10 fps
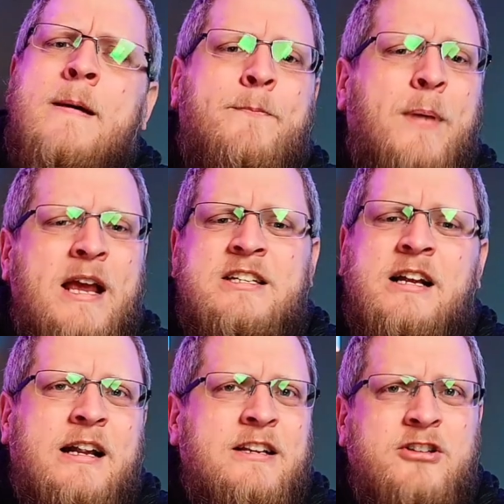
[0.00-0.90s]

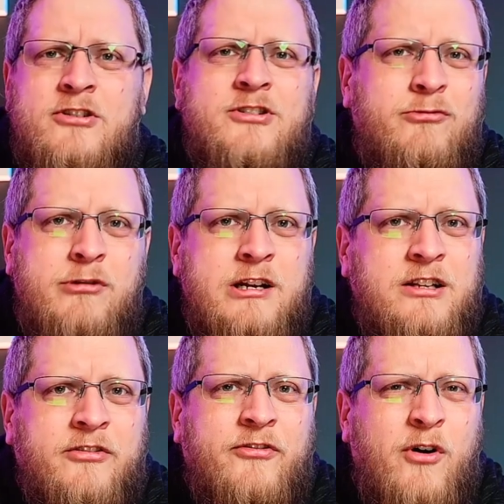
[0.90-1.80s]
basically doesn't really
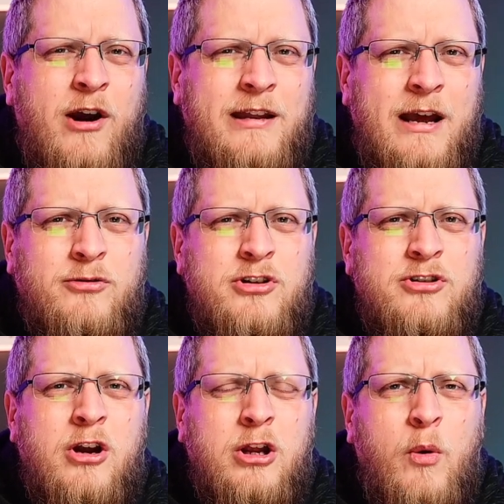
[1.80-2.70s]
define that, or
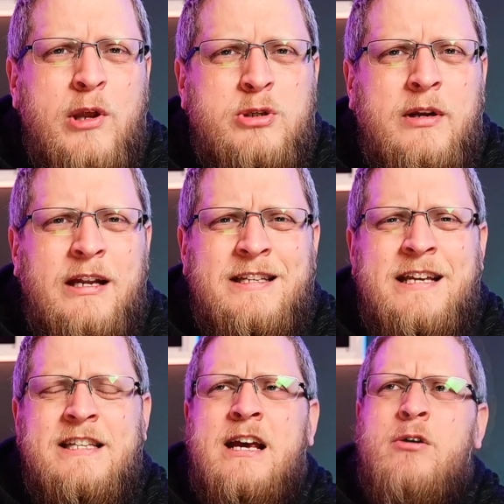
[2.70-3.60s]
doesn't kind of go into it in
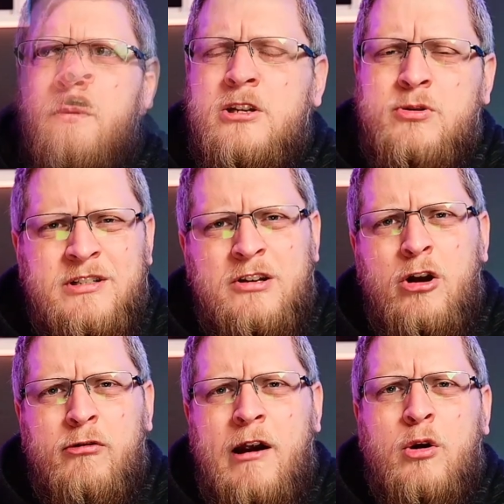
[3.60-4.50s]
detail. So I
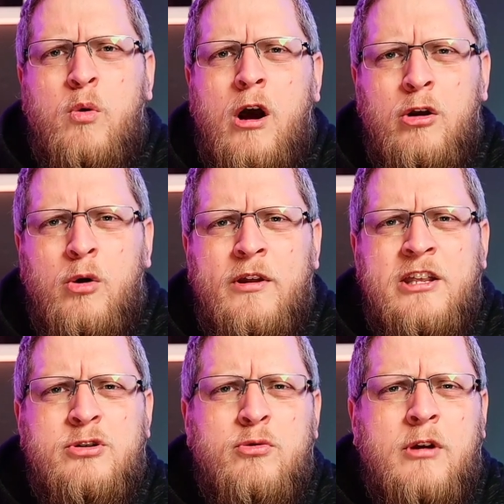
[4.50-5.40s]
dug around quite a lot when
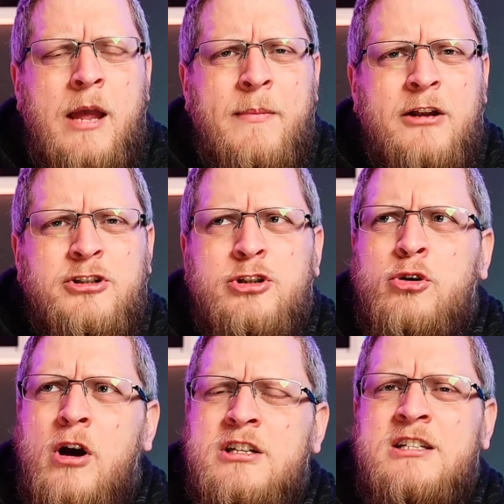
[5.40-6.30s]
this all came out and just
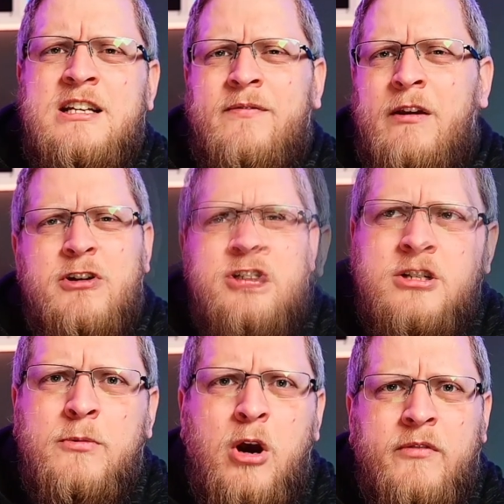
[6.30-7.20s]
tried to see if there is
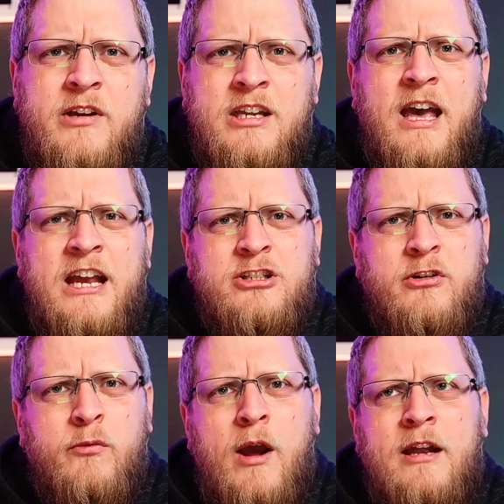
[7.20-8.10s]
some kind of
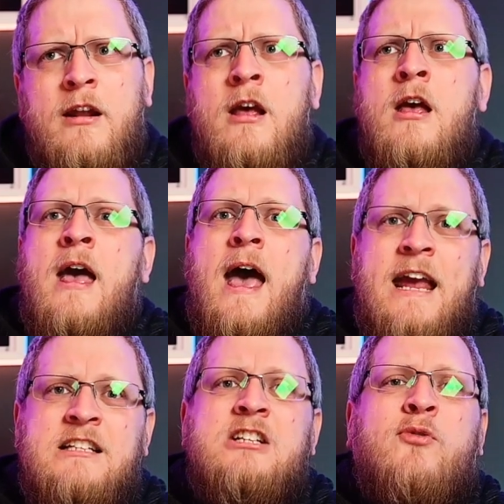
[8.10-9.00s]
indication of when
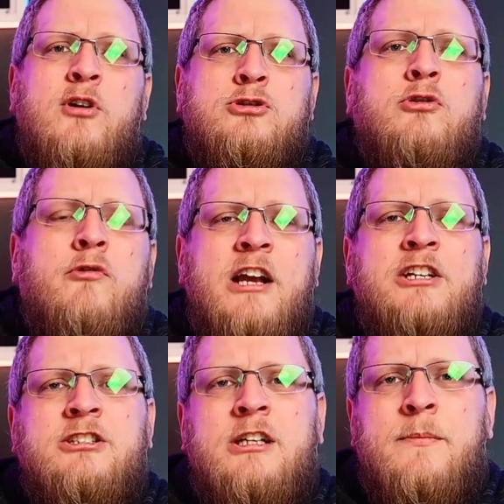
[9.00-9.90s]
a dysfunctional
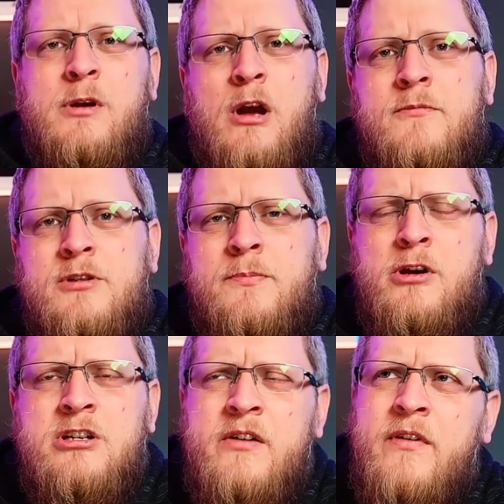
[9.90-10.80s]
relationship becomes
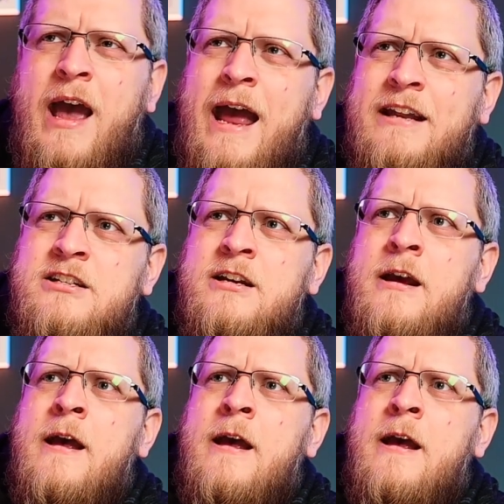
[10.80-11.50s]
abusive. And